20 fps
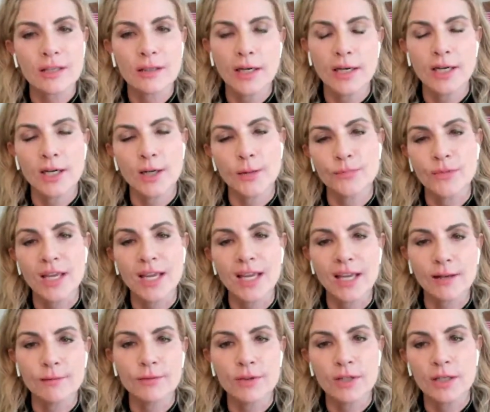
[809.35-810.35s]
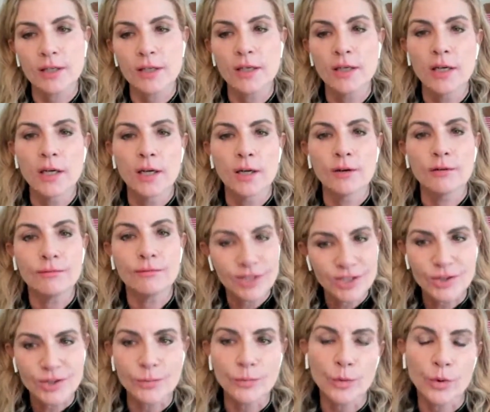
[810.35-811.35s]
Canva
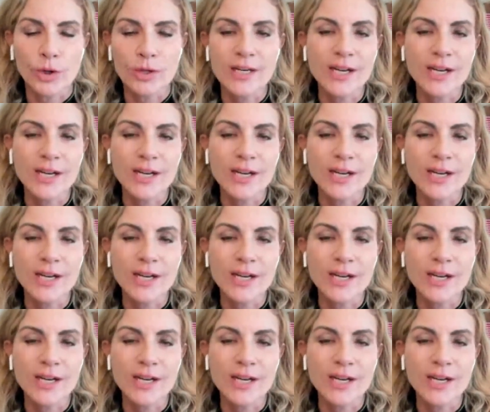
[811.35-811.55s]
vision board.